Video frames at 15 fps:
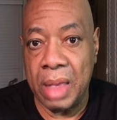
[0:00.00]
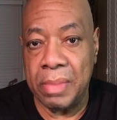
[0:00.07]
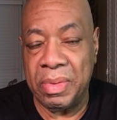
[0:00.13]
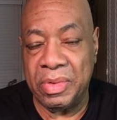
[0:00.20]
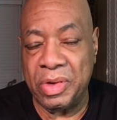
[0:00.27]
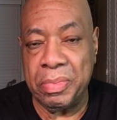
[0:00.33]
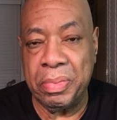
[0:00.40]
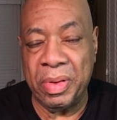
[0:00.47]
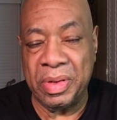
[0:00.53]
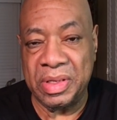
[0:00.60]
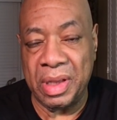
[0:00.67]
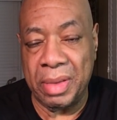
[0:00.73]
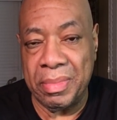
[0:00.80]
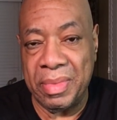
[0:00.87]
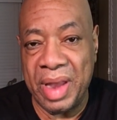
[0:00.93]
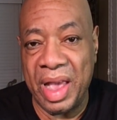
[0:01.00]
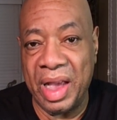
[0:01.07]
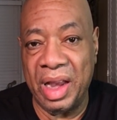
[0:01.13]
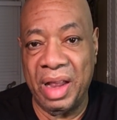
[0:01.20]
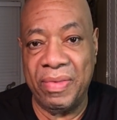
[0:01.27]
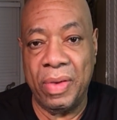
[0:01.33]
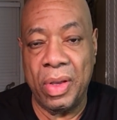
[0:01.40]
But you put something
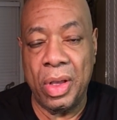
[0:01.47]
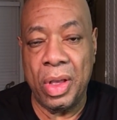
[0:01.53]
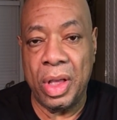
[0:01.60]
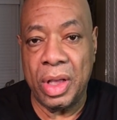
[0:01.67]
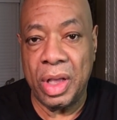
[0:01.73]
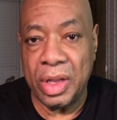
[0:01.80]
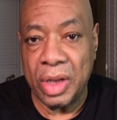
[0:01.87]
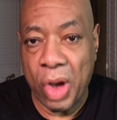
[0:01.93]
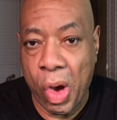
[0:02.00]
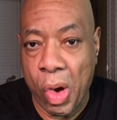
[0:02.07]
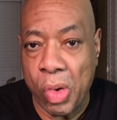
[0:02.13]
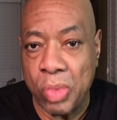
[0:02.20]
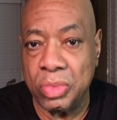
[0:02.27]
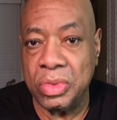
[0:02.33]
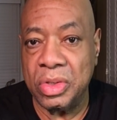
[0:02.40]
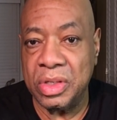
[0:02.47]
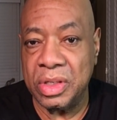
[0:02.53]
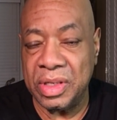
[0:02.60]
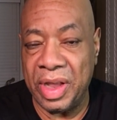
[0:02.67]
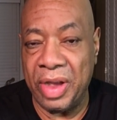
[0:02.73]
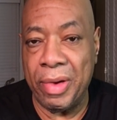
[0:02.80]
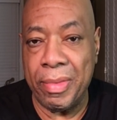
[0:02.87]
negative on
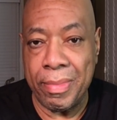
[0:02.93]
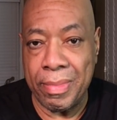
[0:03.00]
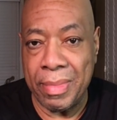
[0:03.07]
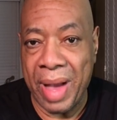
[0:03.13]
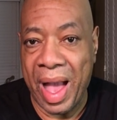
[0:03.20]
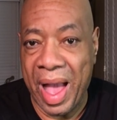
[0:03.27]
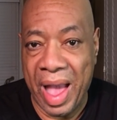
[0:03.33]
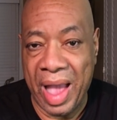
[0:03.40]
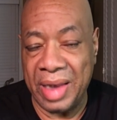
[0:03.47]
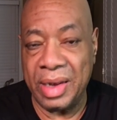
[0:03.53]
their mind